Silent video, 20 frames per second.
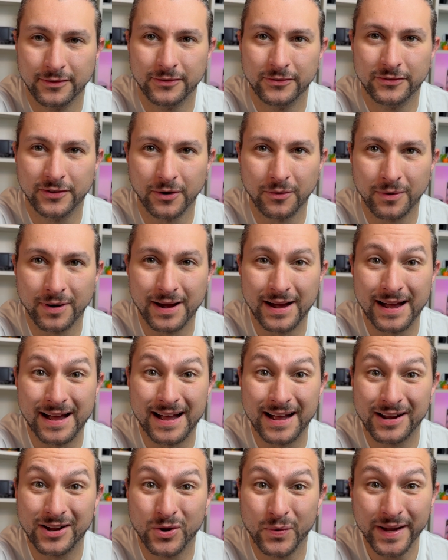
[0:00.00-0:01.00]
So
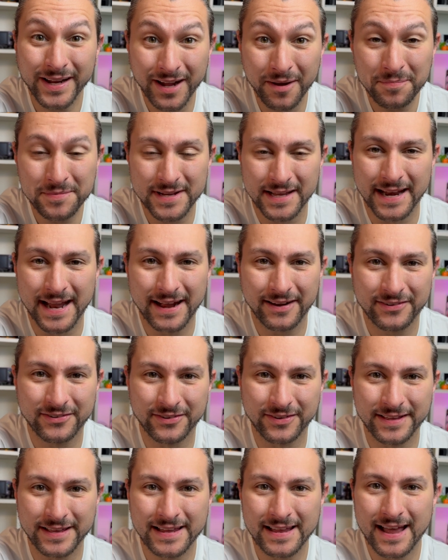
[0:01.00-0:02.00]
quick update
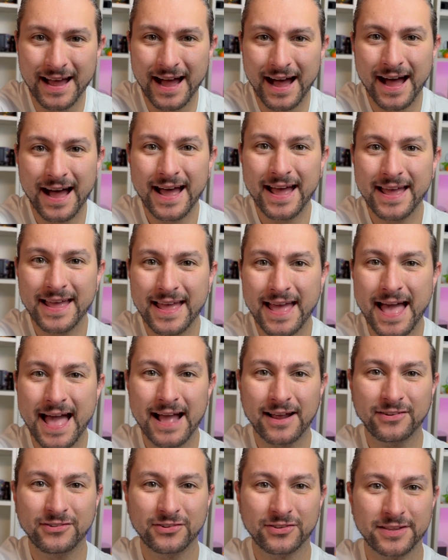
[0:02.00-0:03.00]
actually, I
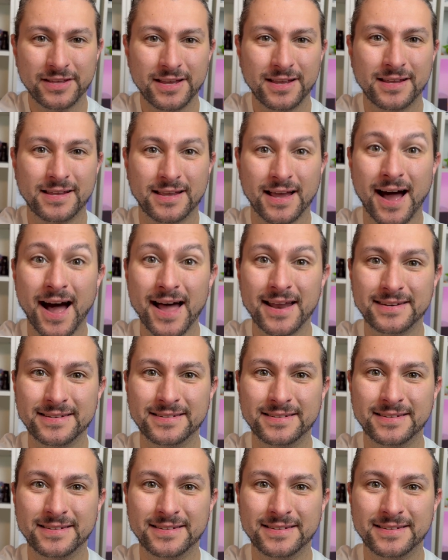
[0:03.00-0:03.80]
actually got